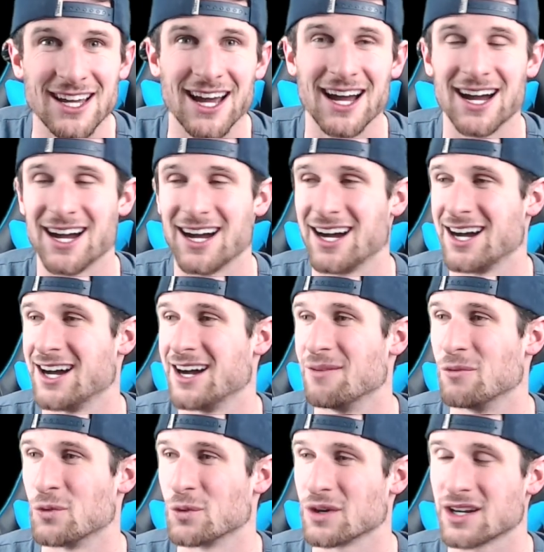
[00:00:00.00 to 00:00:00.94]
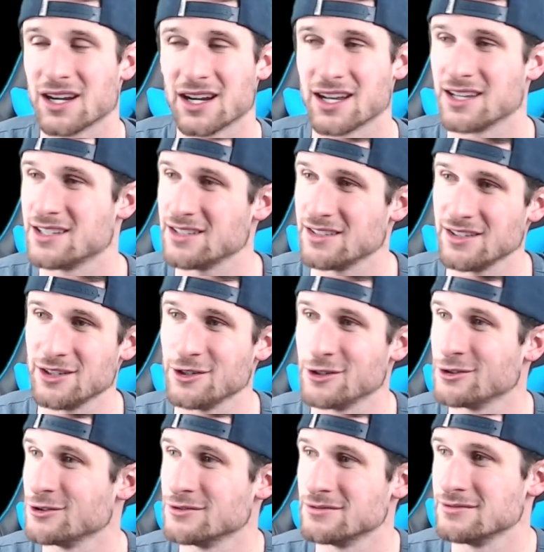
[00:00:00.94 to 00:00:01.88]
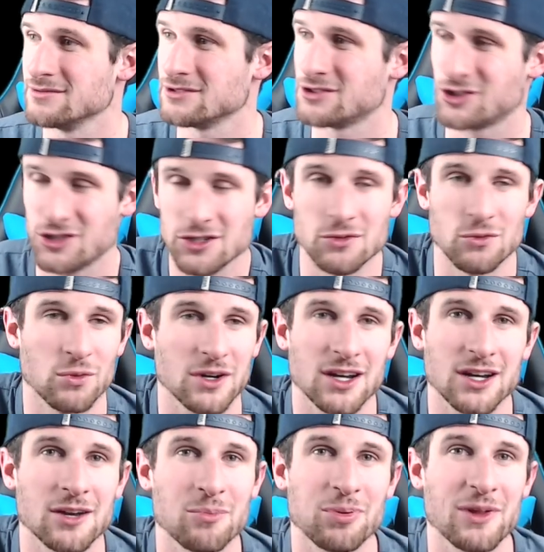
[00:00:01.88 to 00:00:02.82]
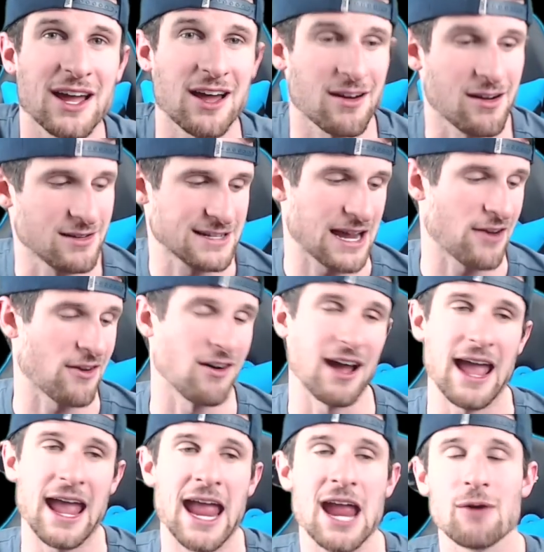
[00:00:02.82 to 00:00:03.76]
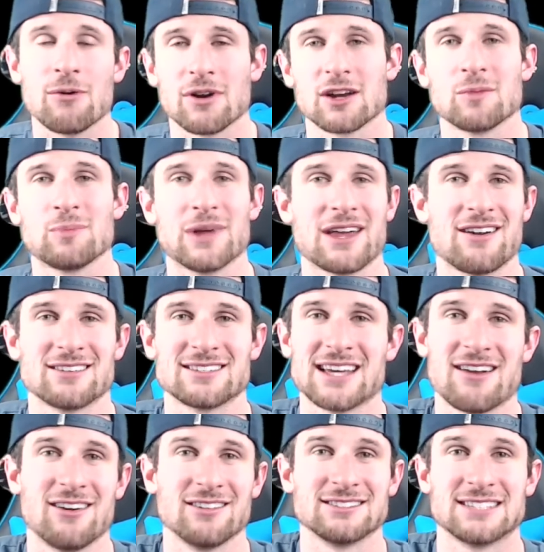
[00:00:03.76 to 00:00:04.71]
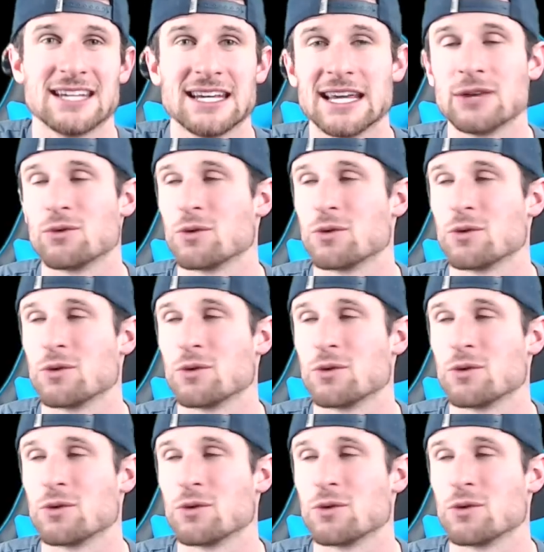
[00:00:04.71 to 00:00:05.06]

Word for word: Um, we're going to do, shoot, we're going to play on our Town Hall eight. We're going to play on our Town Hall ten.